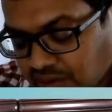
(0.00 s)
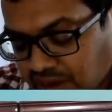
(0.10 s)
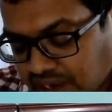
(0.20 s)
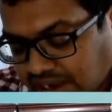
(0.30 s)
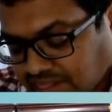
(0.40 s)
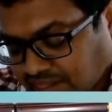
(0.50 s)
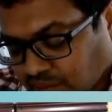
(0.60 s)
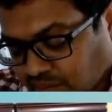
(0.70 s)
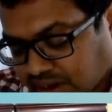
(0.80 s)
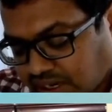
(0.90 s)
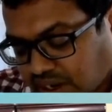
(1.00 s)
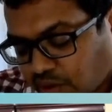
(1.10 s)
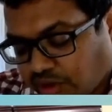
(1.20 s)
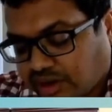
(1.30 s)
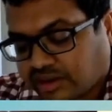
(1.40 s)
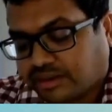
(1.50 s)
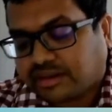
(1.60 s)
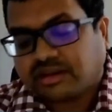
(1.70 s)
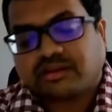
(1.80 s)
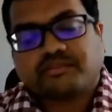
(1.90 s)
Now let's look at how it
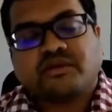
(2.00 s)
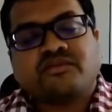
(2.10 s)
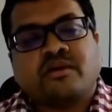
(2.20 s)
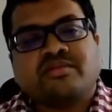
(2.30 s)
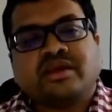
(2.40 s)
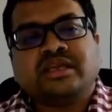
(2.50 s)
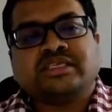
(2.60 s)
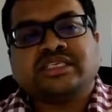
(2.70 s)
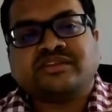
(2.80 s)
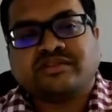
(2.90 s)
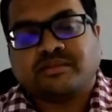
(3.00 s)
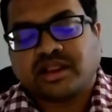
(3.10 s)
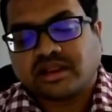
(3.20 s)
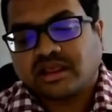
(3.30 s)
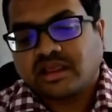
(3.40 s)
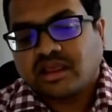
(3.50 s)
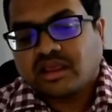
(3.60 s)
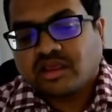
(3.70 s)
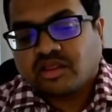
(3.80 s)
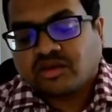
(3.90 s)
performs against Redshift ML.
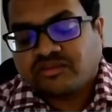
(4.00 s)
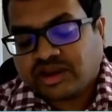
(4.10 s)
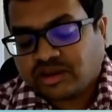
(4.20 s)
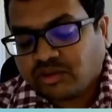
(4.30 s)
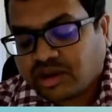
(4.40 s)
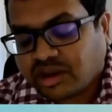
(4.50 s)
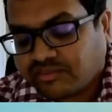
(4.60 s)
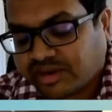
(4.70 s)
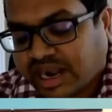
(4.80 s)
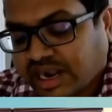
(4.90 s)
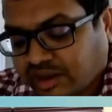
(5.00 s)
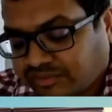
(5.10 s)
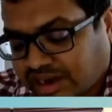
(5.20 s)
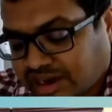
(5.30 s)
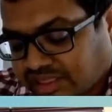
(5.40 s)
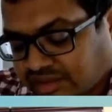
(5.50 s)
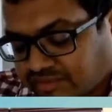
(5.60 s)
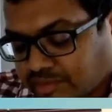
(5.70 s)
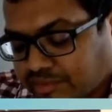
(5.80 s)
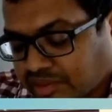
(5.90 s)
So we took a variety of datasets
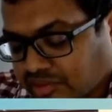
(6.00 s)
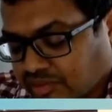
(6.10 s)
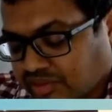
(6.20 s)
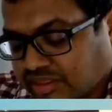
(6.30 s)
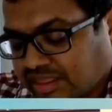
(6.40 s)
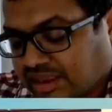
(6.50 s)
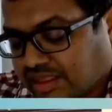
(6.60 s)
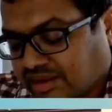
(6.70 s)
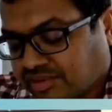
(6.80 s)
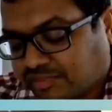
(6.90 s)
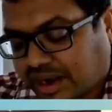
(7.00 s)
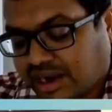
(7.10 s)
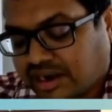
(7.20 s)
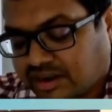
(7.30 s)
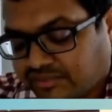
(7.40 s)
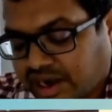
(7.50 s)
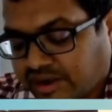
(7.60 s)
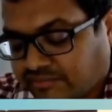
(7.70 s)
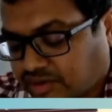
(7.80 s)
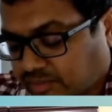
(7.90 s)
from open source. These datasets spanned a
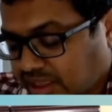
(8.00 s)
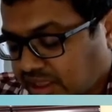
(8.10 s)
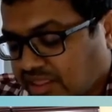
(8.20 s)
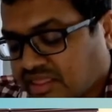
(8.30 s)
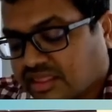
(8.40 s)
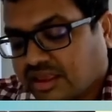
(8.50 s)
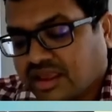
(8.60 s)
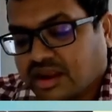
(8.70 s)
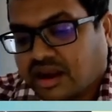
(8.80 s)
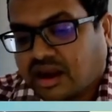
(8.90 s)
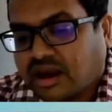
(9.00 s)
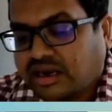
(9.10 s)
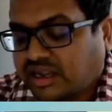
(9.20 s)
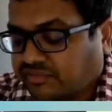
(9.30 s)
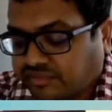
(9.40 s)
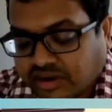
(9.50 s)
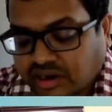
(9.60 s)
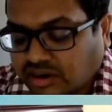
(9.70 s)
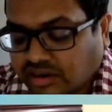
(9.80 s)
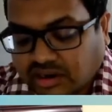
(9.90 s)
variety of domains,
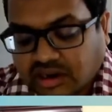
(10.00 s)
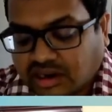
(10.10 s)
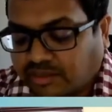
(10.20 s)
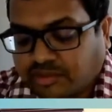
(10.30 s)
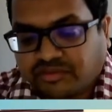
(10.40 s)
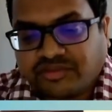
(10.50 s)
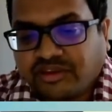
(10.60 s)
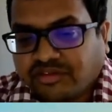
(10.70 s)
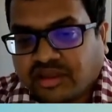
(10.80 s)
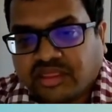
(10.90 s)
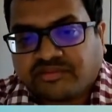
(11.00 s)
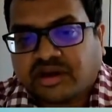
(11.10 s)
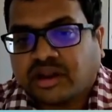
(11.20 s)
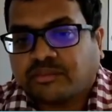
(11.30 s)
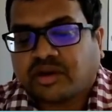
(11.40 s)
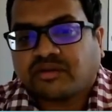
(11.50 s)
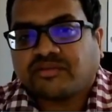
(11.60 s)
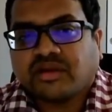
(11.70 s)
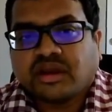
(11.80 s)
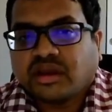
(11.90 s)
different number of features, different number
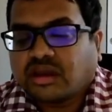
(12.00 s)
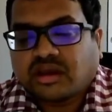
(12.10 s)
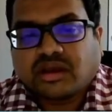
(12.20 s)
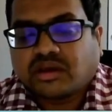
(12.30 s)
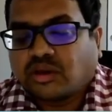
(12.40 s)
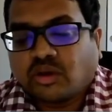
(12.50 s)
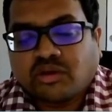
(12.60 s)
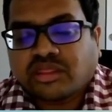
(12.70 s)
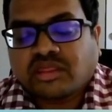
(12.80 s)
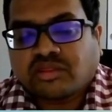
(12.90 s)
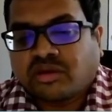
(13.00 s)
of rows, and